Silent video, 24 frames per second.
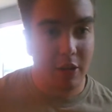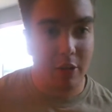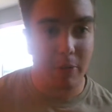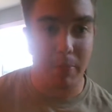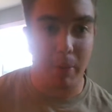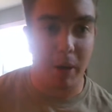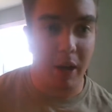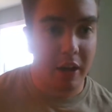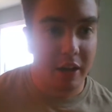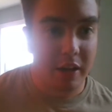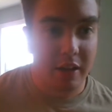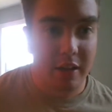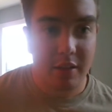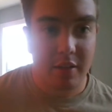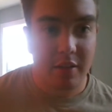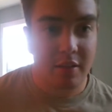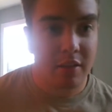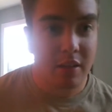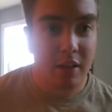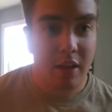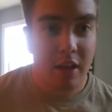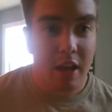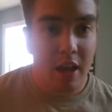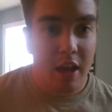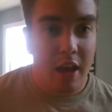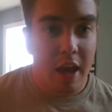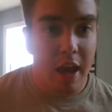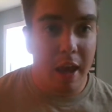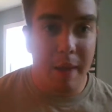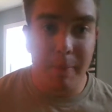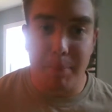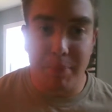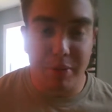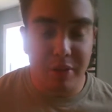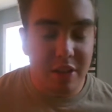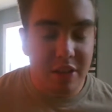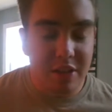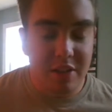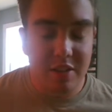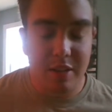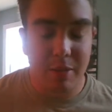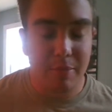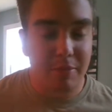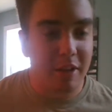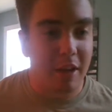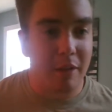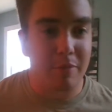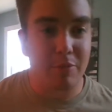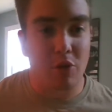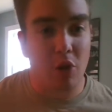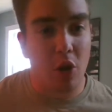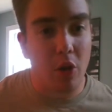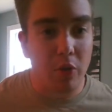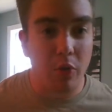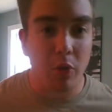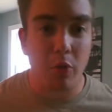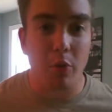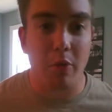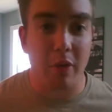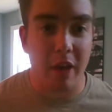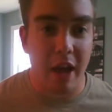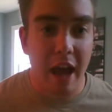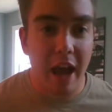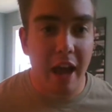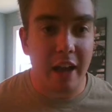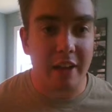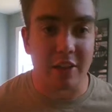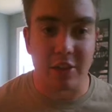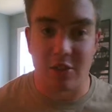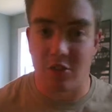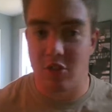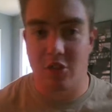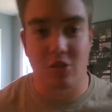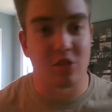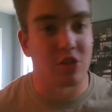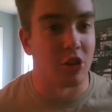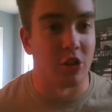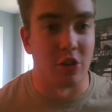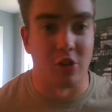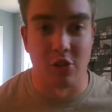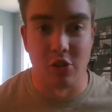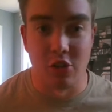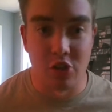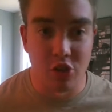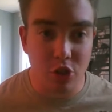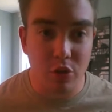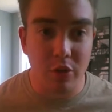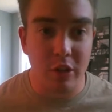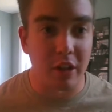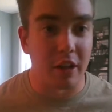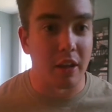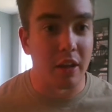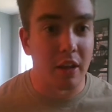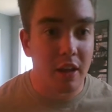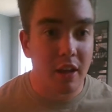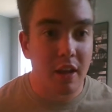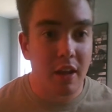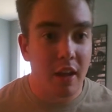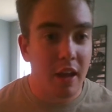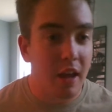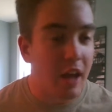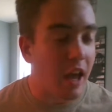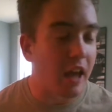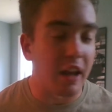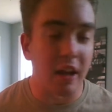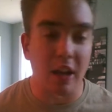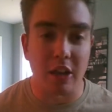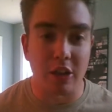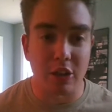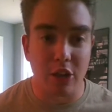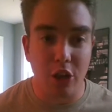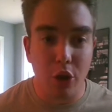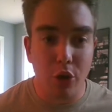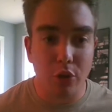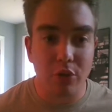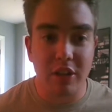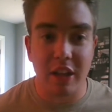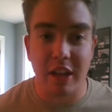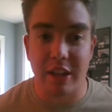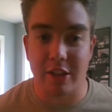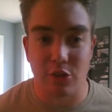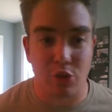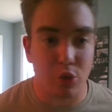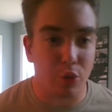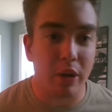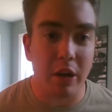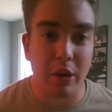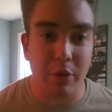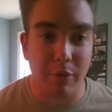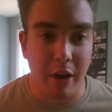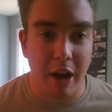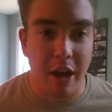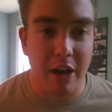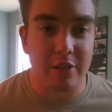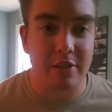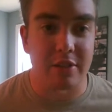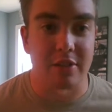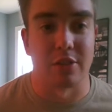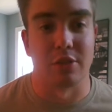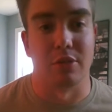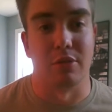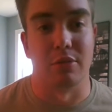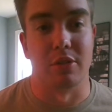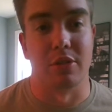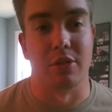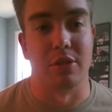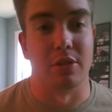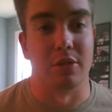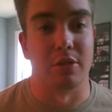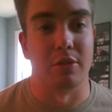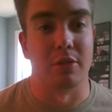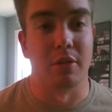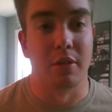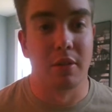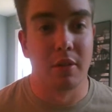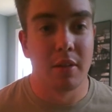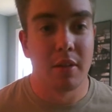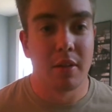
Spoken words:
their pockets, and police sometimes overreact and just start shooting and unload 20 rounds into a dude.